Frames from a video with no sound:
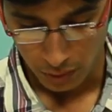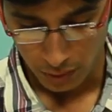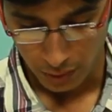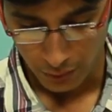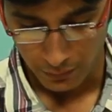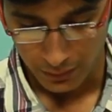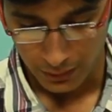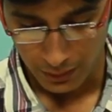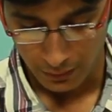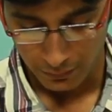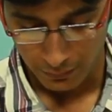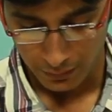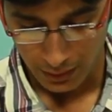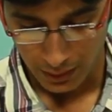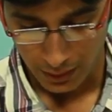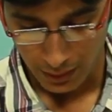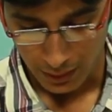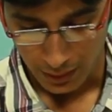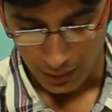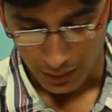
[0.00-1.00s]
Now here we
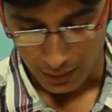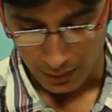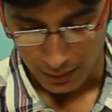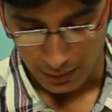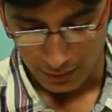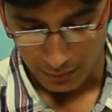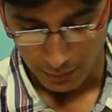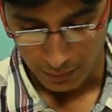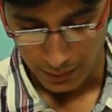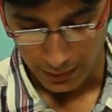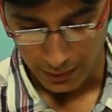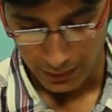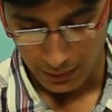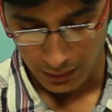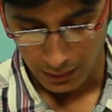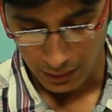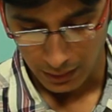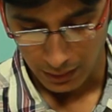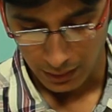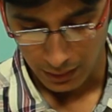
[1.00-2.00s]
are
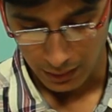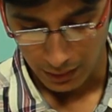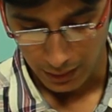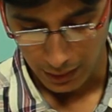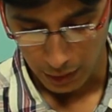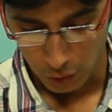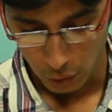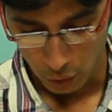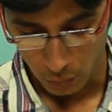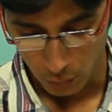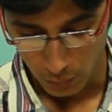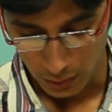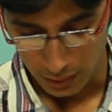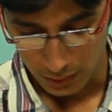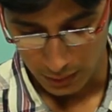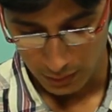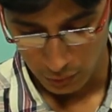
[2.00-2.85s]
displaying hello world.